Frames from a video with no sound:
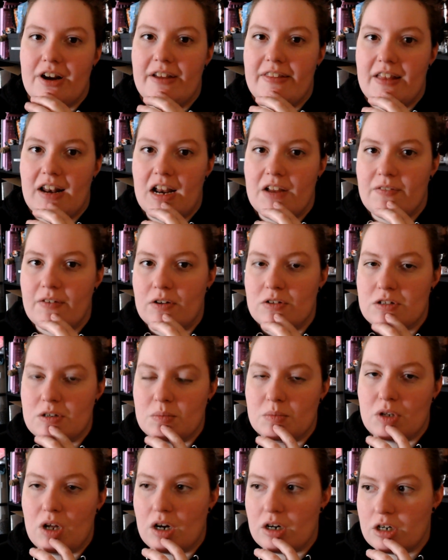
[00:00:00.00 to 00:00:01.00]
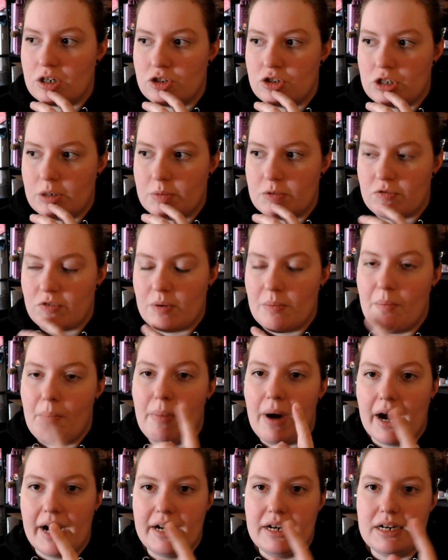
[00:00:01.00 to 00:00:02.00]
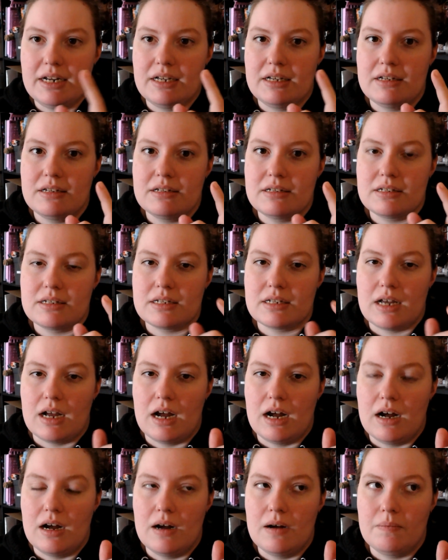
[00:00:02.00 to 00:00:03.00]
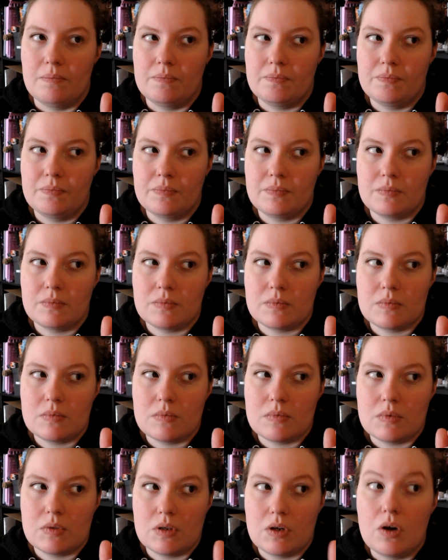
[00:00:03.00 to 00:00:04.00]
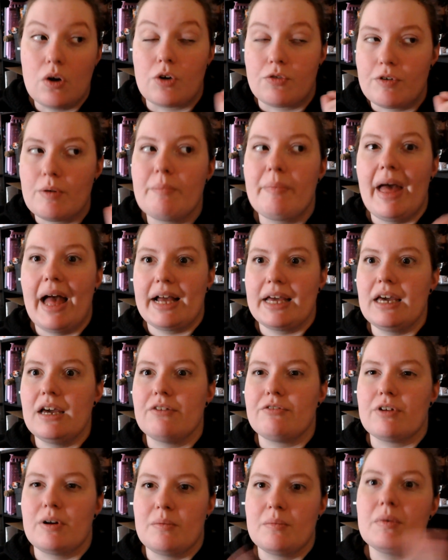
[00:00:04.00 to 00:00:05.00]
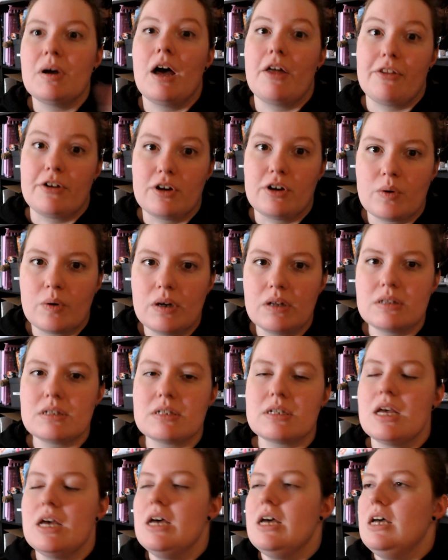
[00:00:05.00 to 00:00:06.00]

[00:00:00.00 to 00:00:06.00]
and then I found some longer strips from bindings, or from backing from other quilts.